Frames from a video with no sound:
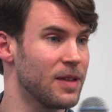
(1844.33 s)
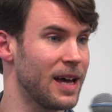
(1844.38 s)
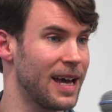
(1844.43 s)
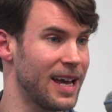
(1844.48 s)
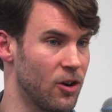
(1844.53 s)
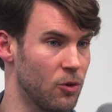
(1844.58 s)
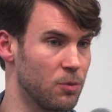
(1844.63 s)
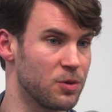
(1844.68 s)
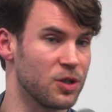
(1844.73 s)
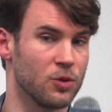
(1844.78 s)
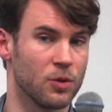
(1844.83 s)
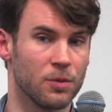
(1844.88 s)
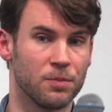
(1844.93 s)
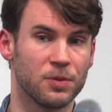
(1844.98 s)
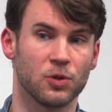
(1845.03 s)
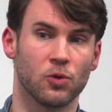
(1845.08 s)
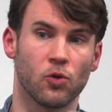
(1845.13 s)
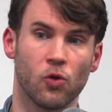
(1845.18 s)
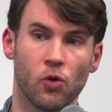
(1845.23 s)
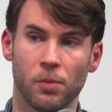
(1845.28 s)
that helps you
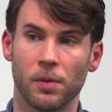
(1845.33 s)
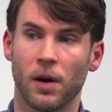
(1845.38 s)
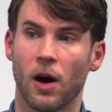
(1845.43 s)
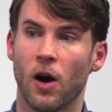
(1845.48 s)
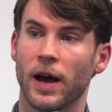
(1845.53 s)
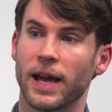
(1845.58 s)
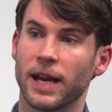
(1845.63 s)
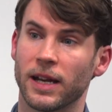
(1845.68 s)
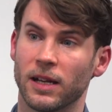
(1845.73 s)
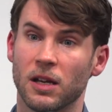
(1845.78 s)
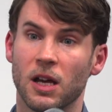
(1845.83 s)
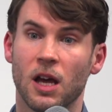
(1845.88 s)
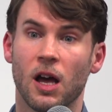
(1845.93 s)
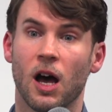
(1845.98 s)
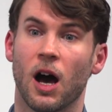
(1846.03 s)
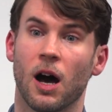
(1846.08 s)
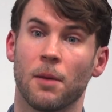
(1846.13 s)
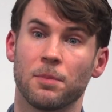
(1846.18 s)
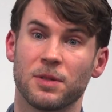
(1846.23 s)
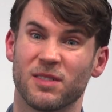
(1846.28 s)
absorb iron
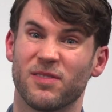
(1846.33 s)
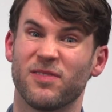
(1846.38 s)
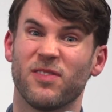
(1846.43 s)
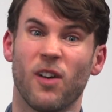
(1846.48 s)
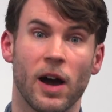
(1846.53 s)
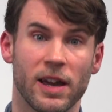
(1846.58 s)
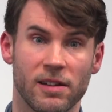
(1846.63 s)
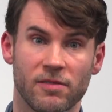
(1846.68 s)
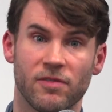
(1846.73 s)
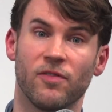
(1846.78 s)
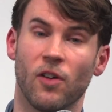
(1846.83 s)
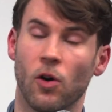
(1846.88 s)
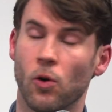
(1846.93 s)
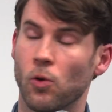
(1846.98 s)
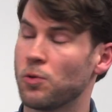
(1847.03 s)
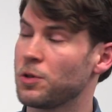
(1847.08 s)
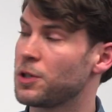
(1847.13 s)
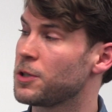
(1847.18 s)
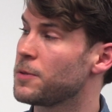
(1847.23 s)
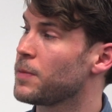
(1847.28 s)
up to
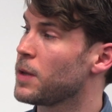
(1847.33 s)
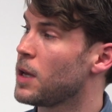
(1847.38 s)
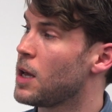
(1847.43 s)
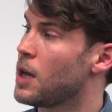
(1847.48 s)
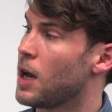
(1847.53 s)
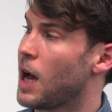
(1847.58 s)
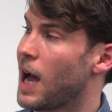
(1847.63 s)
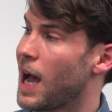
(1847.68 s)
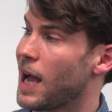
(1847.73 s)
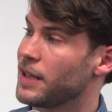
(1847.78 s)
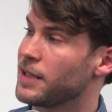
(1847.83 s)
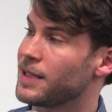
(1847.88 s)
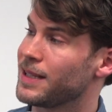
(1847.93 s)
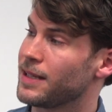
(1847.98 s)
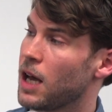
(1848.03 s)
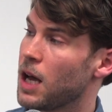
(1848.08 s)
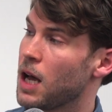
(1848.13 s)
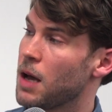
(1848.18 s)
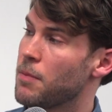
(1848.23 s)
5-fold, and